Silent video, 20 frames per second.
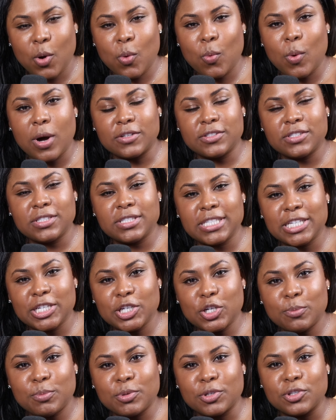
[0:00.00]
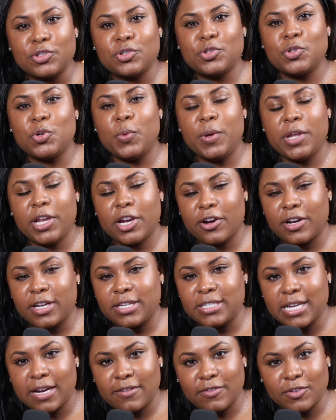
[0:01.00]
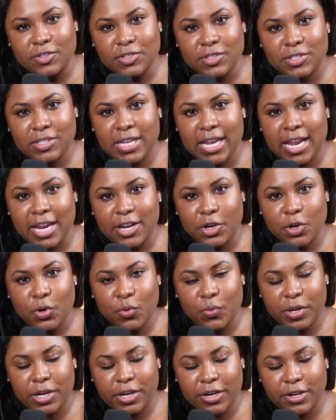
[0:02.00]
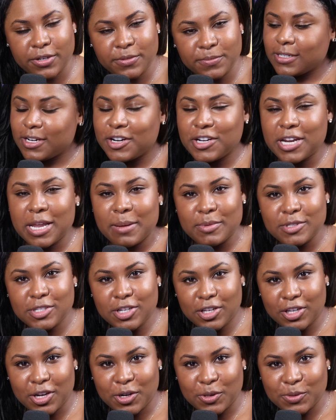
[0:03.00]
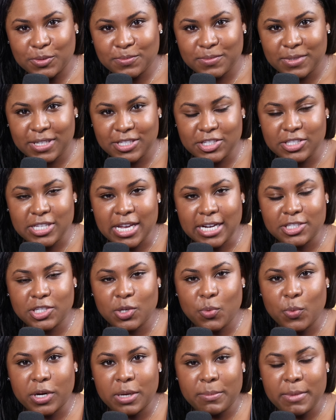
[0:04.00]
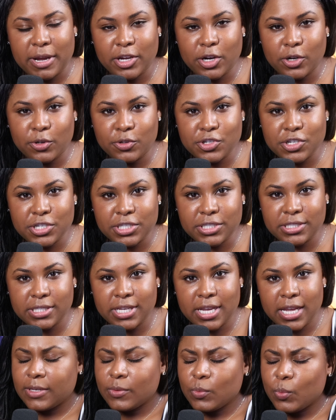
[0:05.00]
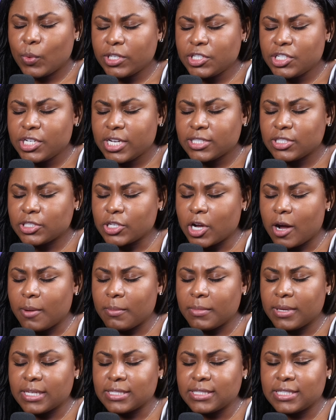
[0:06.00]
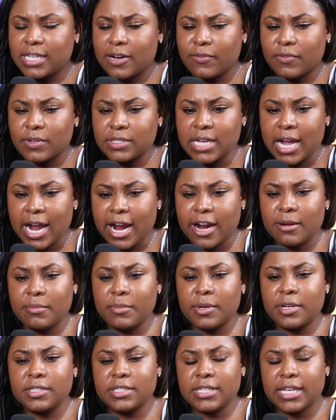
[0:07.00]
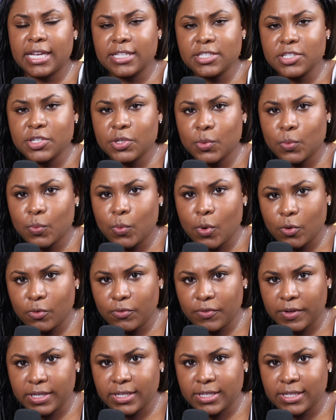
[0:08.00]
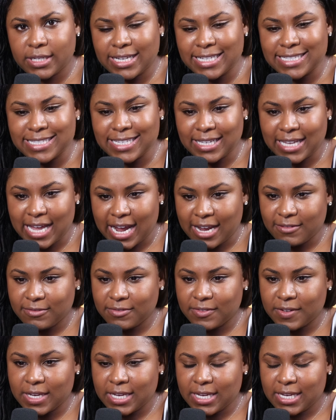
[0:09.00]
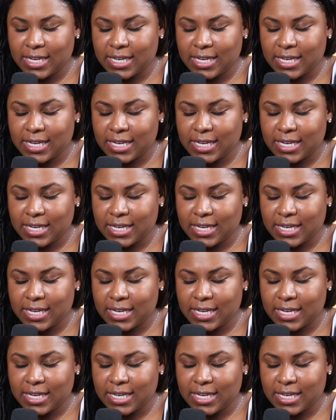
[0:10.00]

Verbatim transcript: while still pursuing her endeavors and career. Her name was Glow, and she's actually one of my coaches. What she has taught me is that retirement is interwoven into life.